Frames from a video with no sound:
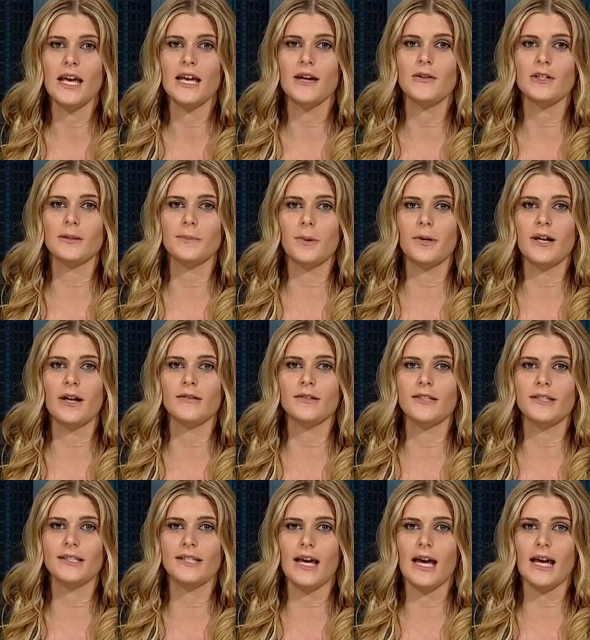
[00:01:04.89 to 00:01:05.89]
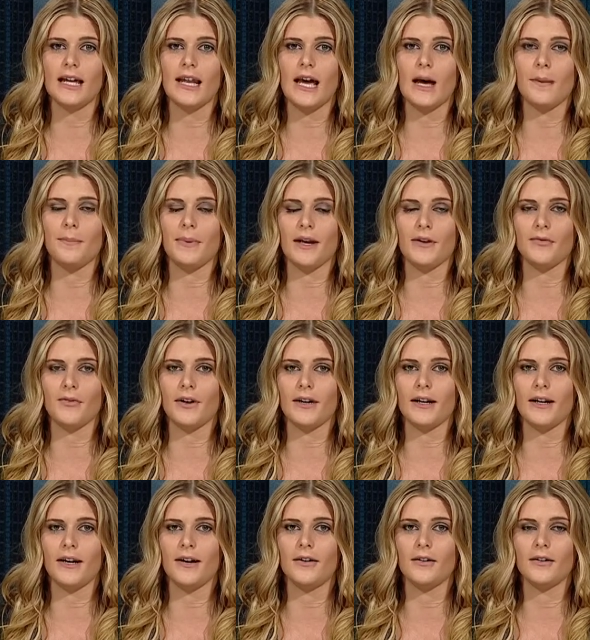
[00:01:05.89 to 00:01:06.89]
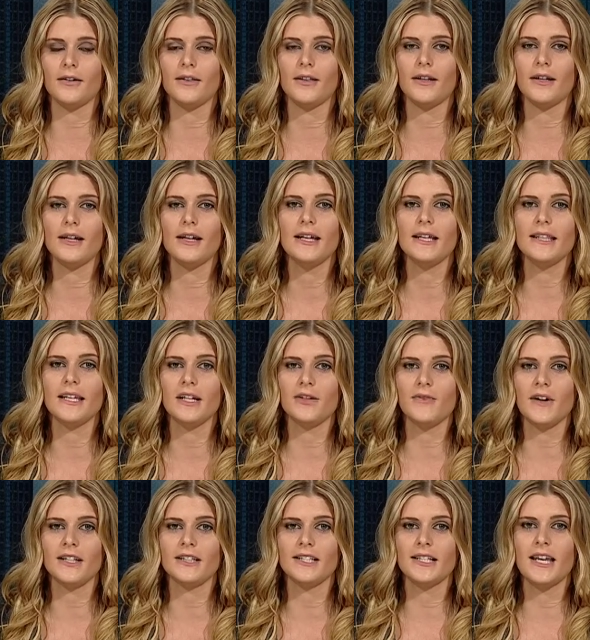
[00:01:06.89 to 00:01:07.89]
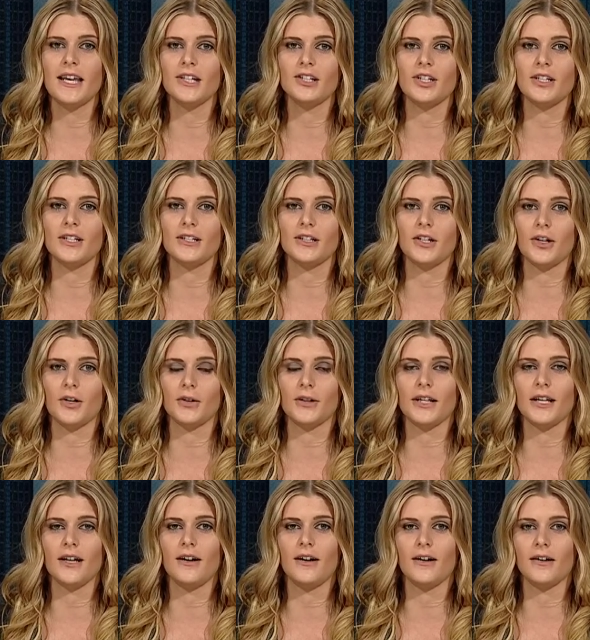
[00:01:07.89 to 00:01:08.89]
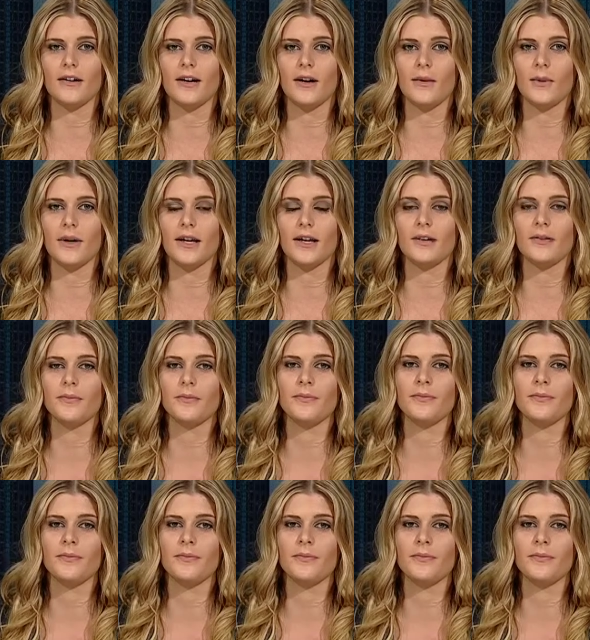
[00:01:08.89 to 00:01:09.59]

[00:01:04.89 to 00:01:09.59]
He was pronounced dead at Bayfront Health. The investigation is currently ongoing.